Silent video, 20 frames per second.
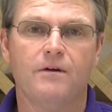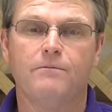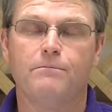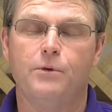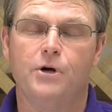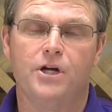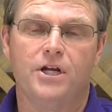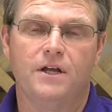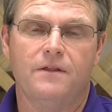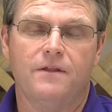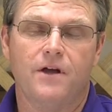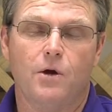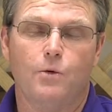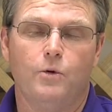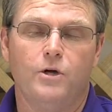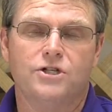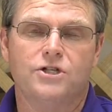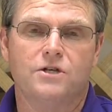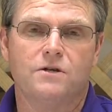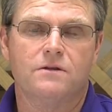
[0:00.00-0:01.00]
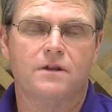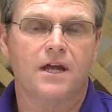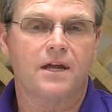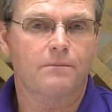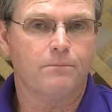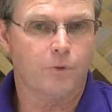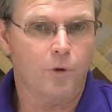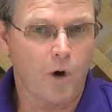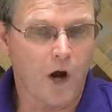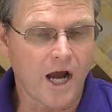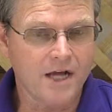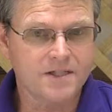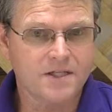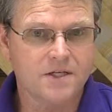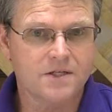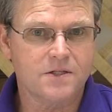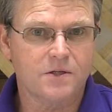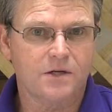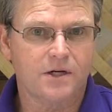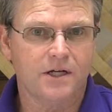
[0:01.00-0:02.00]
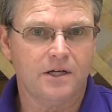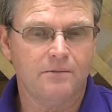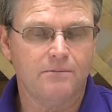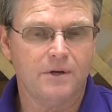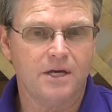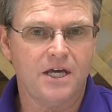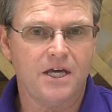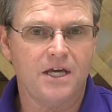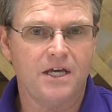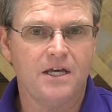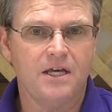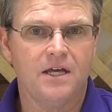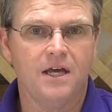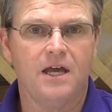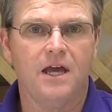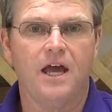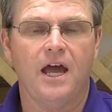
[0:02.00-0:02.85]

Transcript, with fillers: put in there what you think prices are going to be.